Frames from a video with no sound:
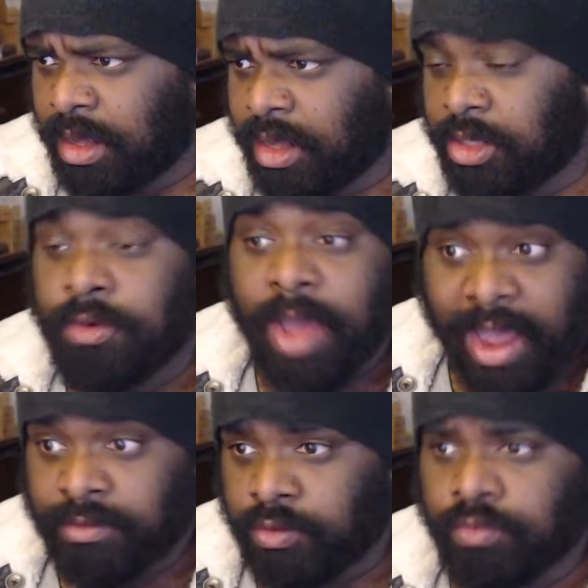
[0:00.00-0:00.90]
you
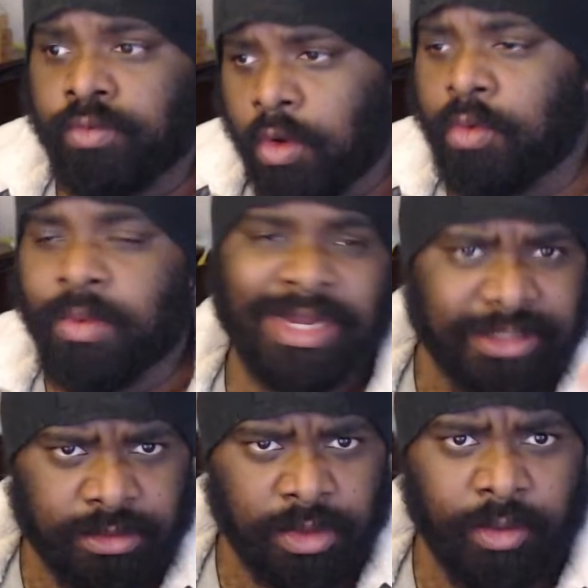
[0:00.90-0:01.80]
have to roll what
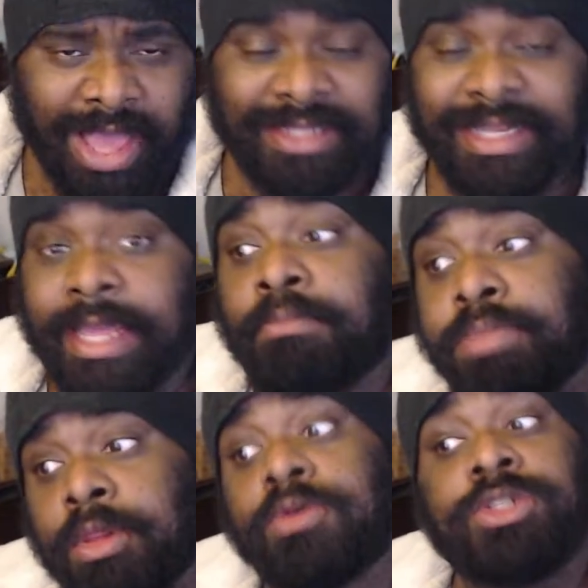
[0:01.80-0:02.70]
is known as a
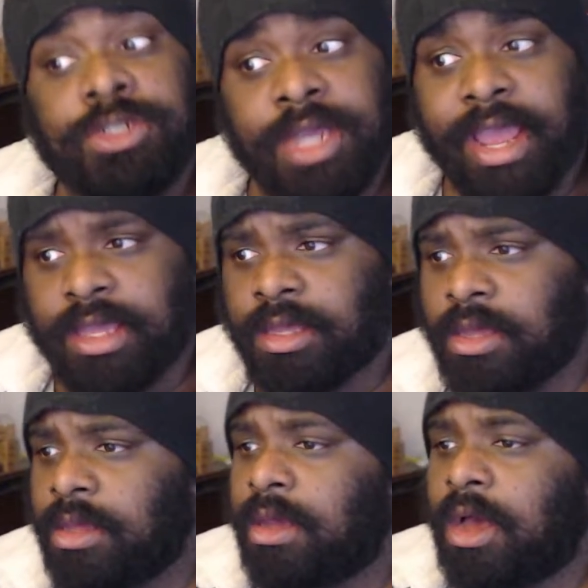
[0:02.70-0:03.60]
blues check,
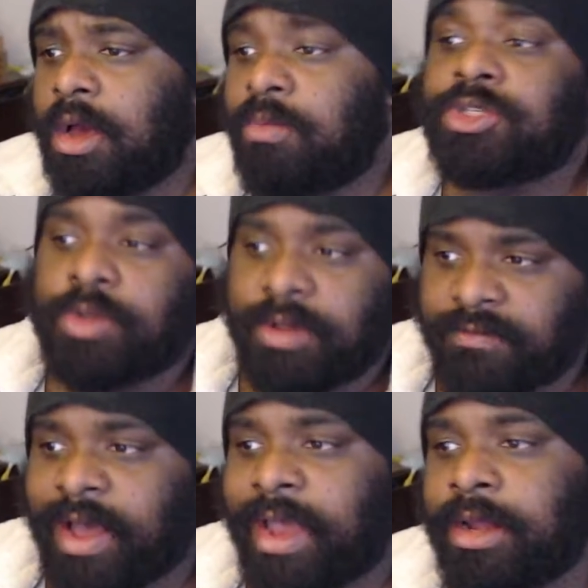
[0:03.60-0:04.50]
which you can
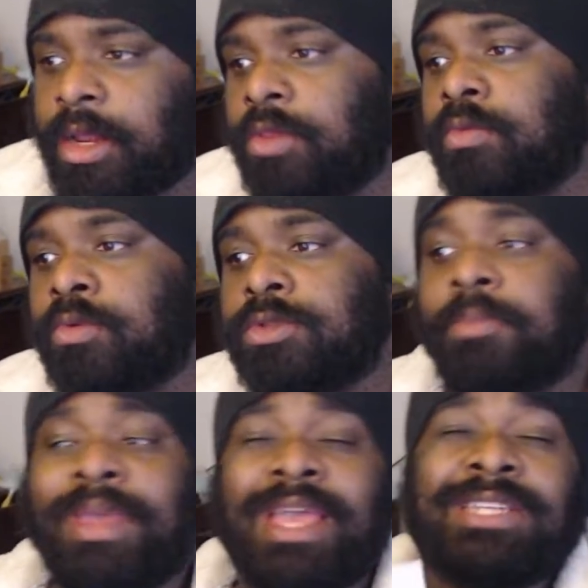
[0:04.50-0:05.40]
find in the rules
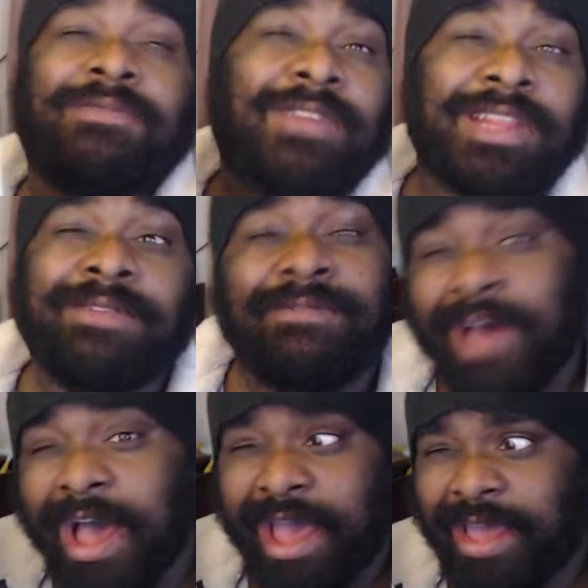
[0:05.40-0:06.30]
on page
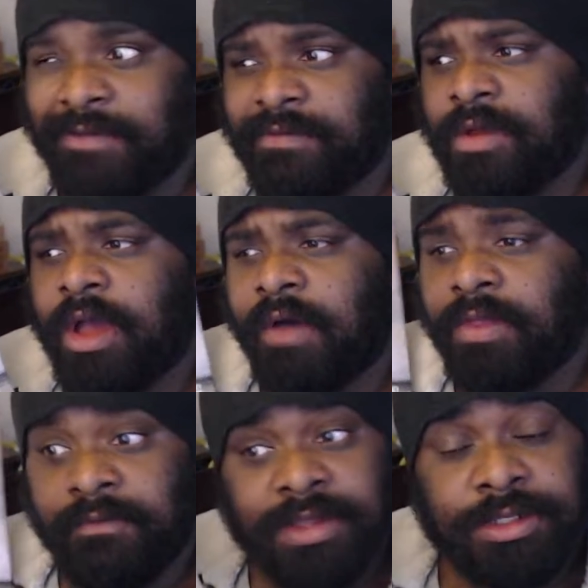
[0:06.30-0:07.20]
55 of
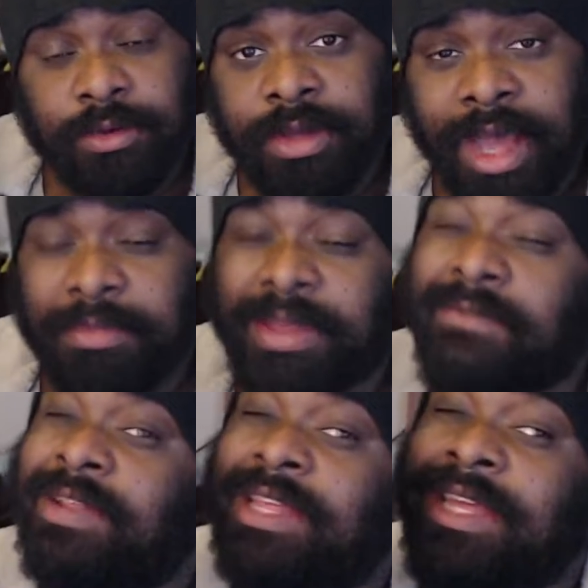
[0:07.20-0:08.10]
the physical copy
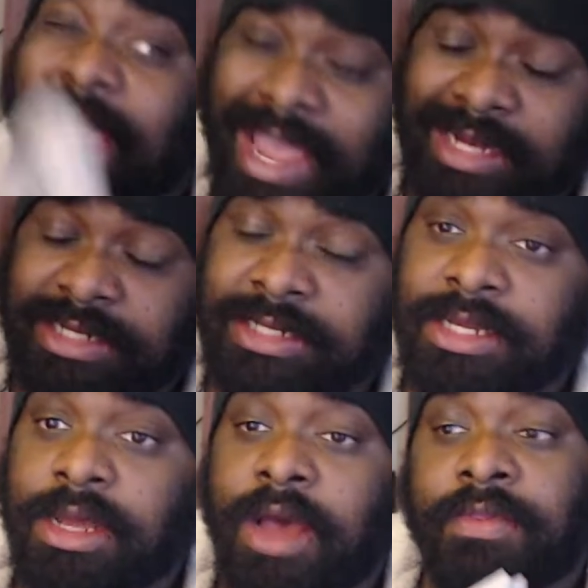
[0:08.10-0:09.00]
and 58
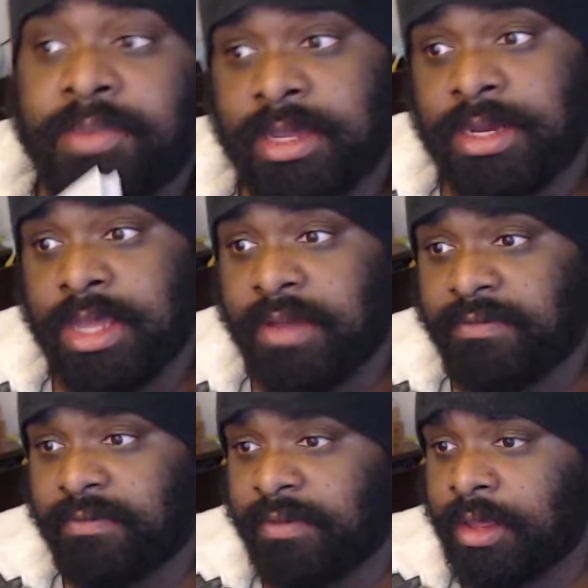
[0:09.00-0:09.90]
of the PDF.
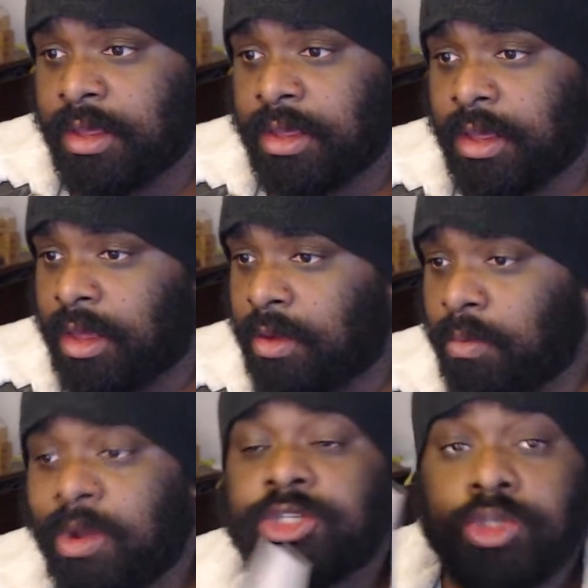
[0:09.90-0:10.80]

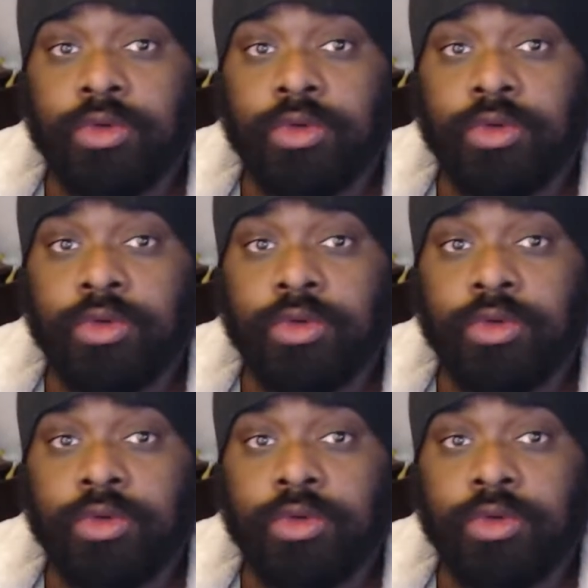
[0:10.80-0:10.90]
Once you